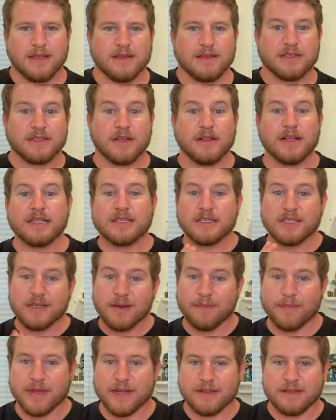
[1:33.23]
So let's
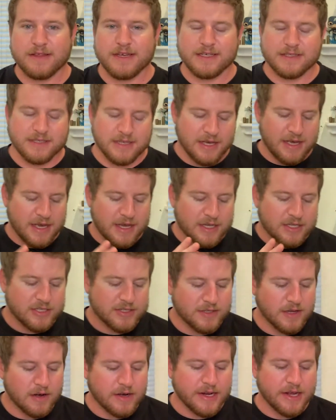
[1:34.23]
jump into this.
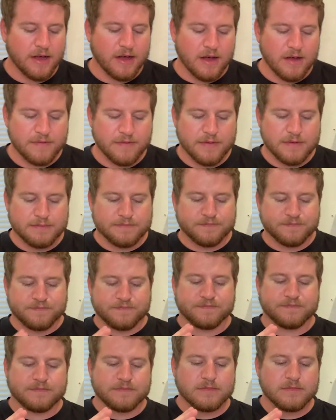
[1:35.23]
Starting off,
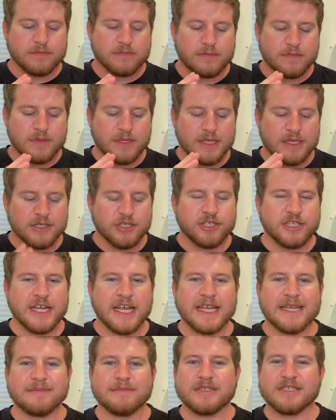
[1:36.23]

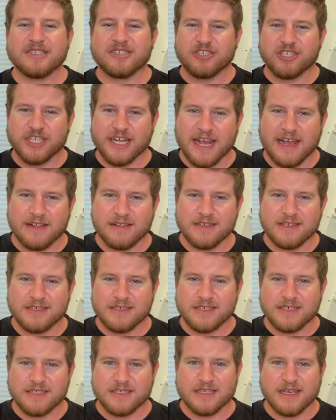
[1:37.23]
James
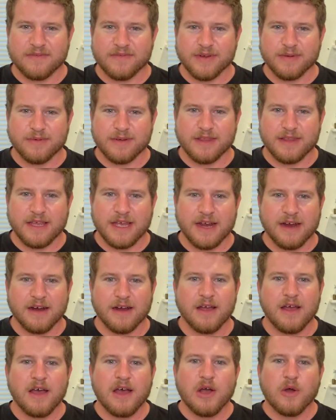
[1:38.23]
challenges everyone
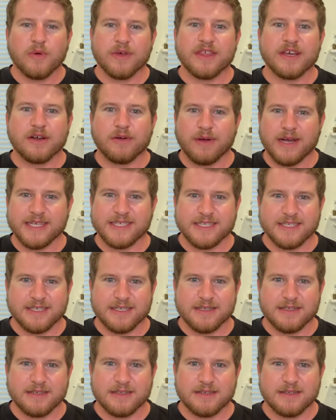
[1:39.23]
there with a
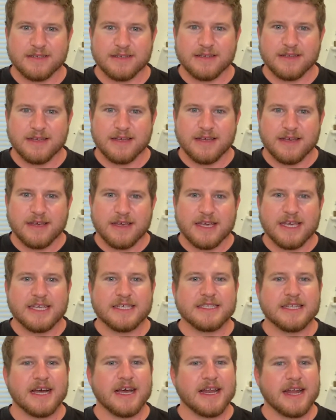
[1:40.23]
question.
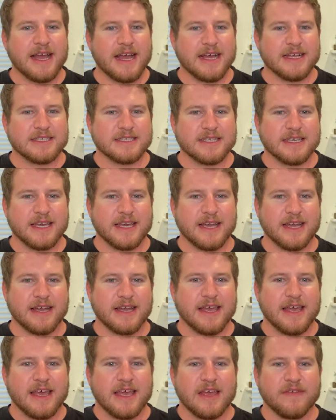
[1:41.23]
He's not
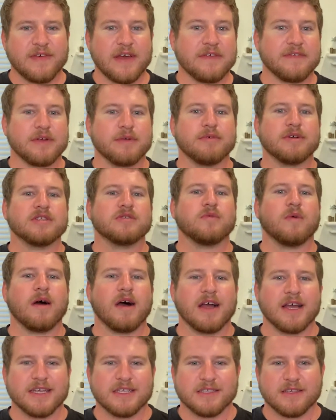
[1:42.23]
asking if everyone's
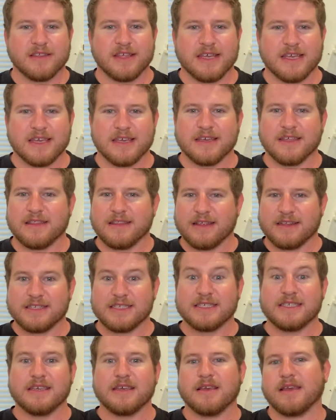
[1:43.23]
wise so that he can then
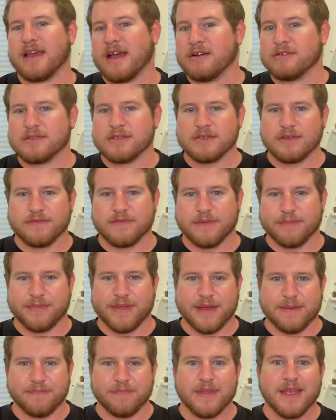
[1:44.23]
seek counsel from
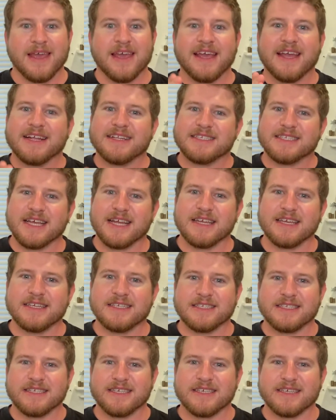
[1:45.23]
them. Instead,
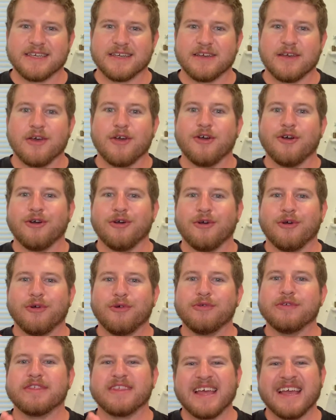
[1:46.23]
he's seeing
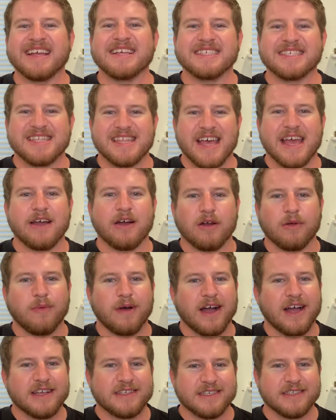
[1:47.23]
who thinks they are
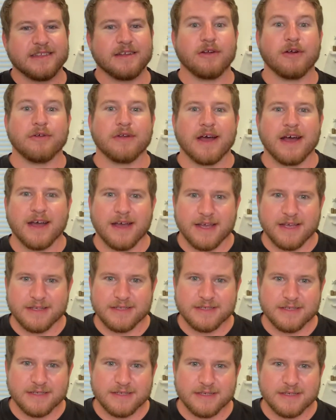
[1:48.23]
wise in their own
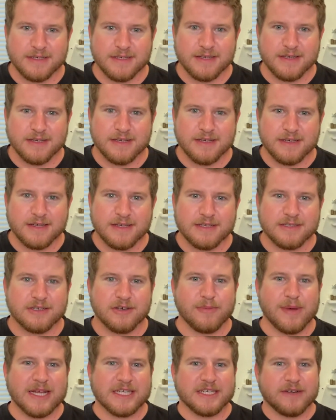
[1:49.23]
eyes. So
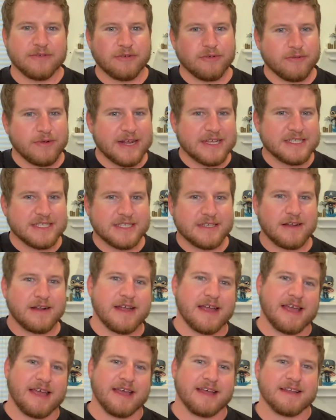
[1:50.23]
imagine everyone raises their
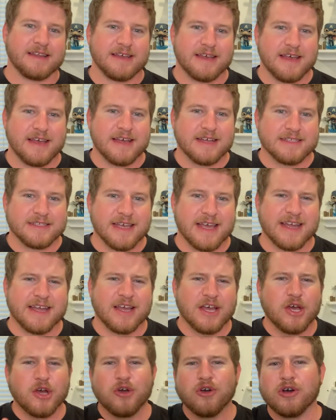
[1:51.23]
hand. It's like,
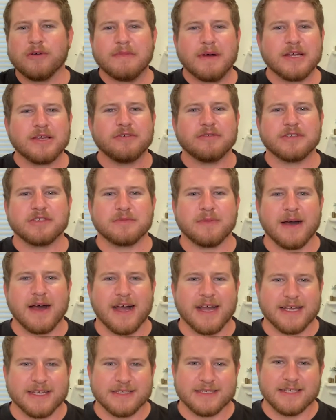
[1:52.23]
"Who among you is
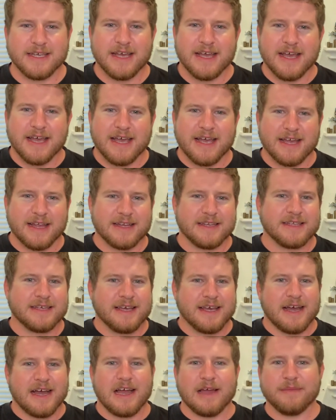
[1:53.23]
wise?" And
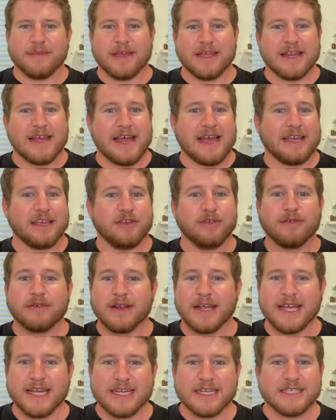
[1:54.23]
I mean, at your
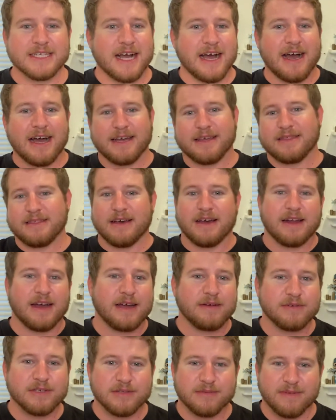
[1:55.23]
age, I thought
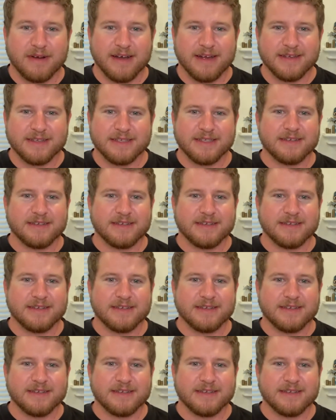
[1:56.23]
I was wise.